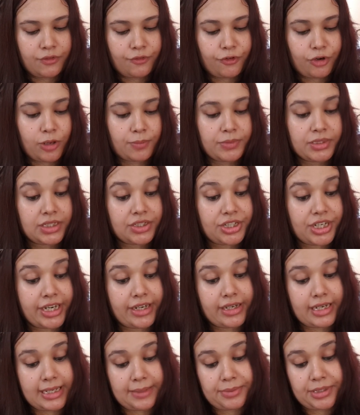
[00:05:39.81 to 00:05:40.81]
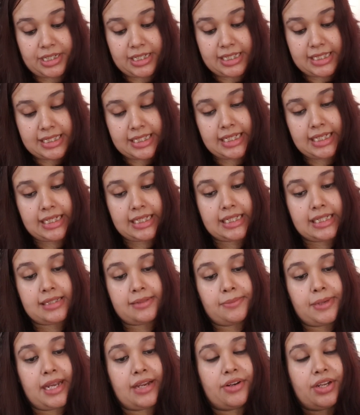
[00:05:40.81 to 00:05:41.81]
from the Great Library series
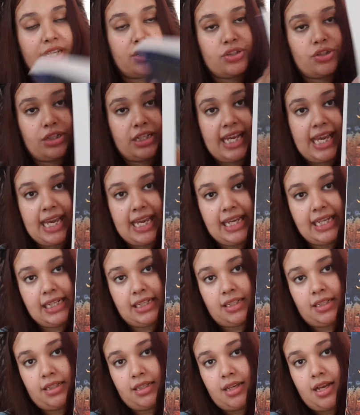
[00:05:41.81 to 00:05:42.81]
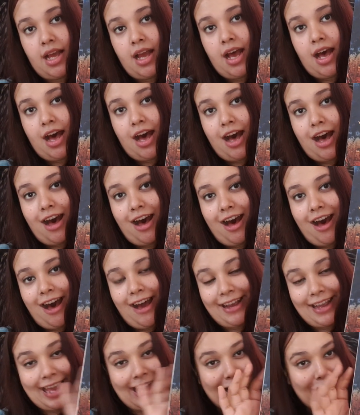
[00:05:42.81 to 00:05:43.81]
by Rachel Kane.
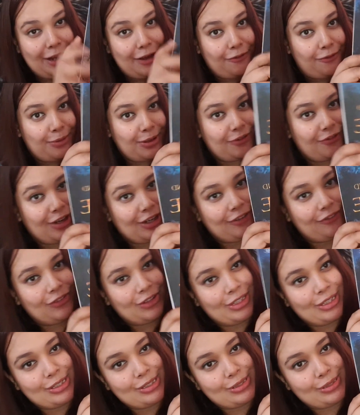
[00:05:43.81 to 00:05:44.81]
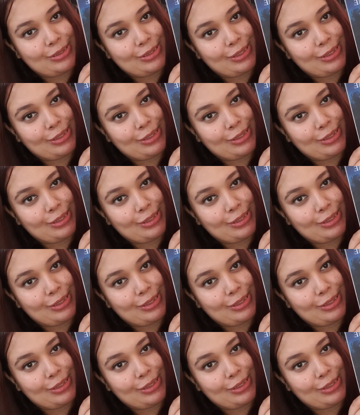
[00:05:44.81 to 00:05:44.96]
Again, I've been waiting to read